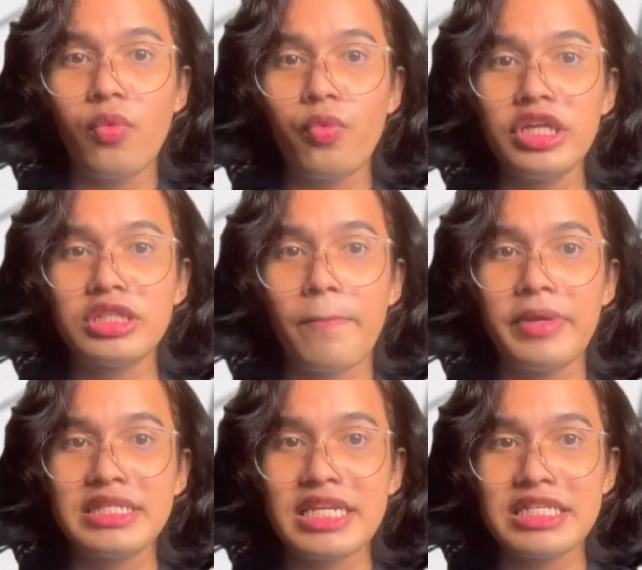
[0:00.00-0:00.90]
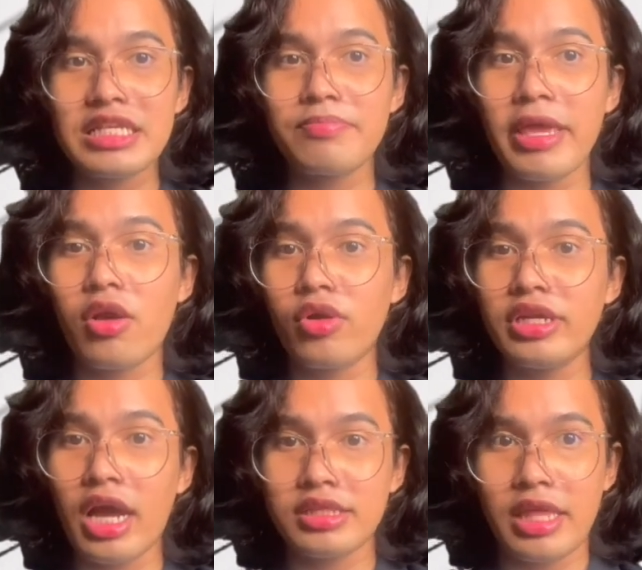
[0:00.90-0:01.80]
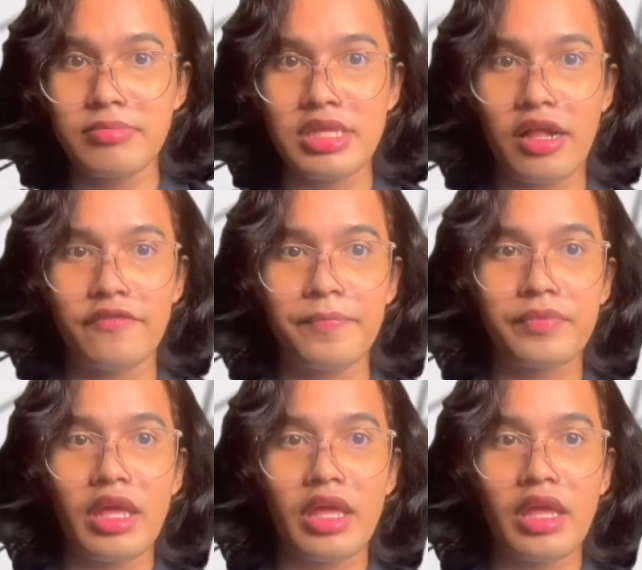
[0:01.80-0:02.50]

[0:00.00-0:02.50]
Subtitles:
which businesses may conduct themselves.